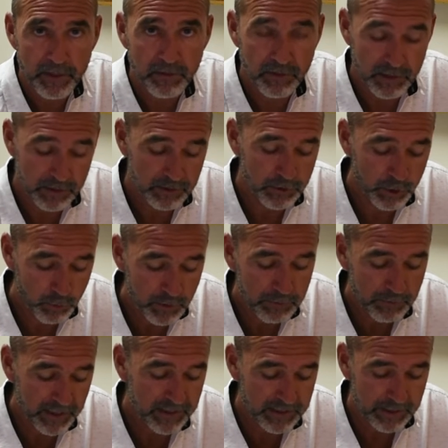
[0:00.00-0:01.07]
then you would
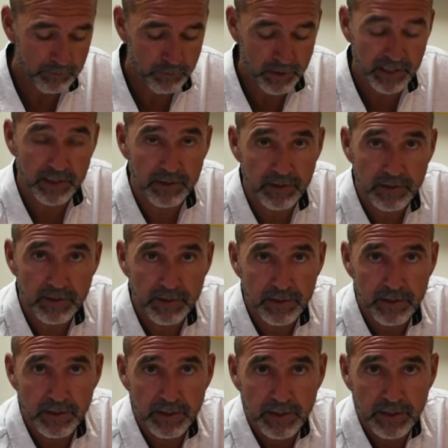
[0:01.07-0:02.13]
make that bread
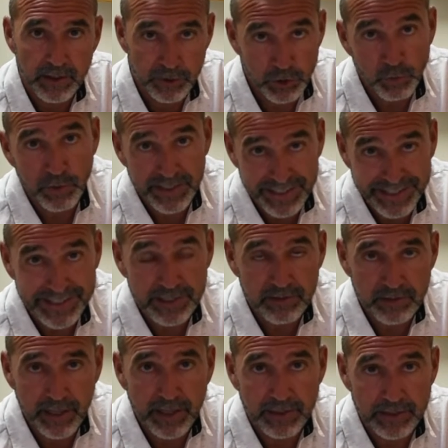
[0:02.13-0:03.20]
and you would eat
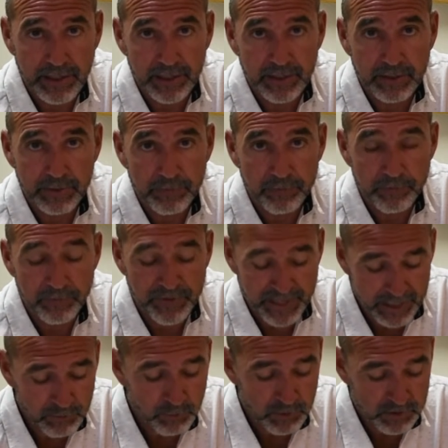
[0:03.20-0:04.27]
it that day.
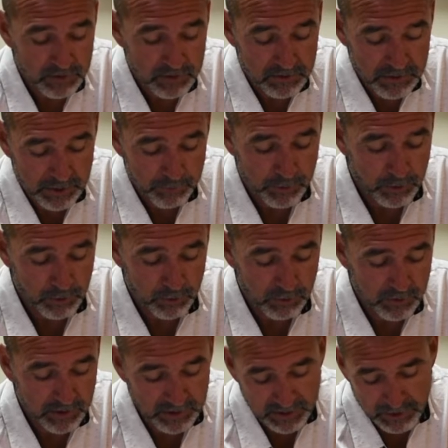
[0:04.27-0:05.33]
That was typical.
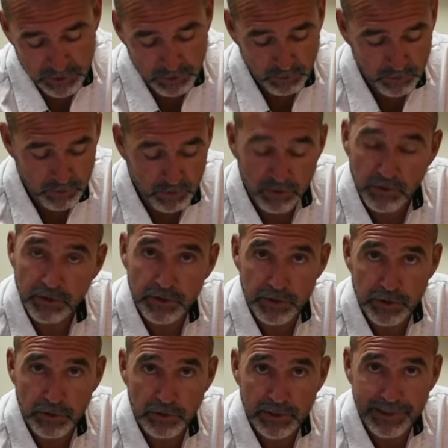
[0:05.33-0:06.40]
Unless you were going on a
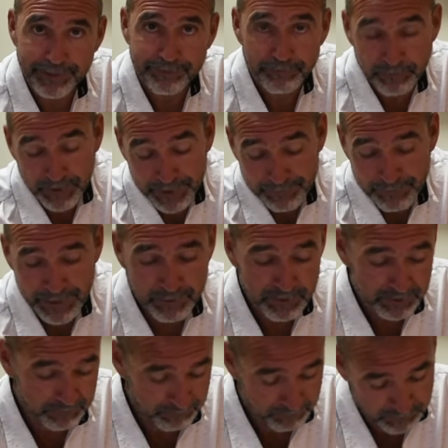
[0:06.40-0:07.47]
journey, then
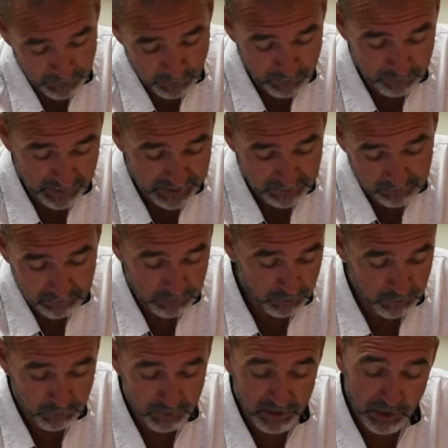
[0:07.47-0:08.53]
maybe you would make 2 or
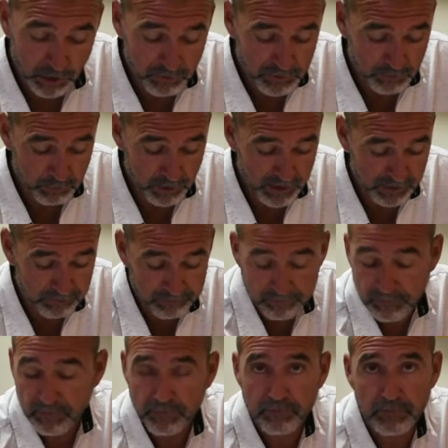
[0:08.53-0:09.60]
3 loaves of bread,
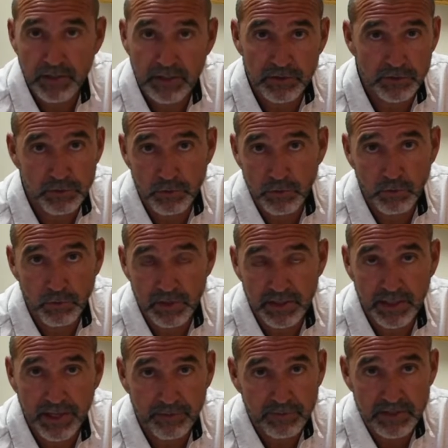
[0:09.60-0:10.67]
because you don't want to
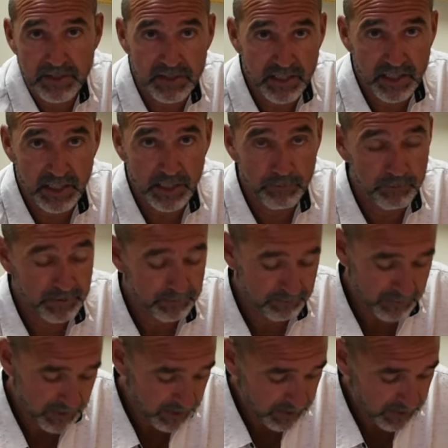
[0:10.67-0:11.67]
have to sit up and